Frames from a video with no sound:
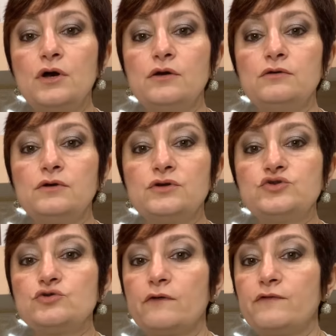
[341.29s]
You can
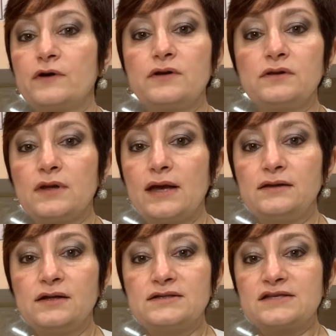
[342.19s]
do a very light
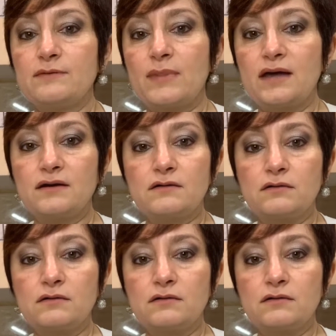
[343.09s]
enzymatic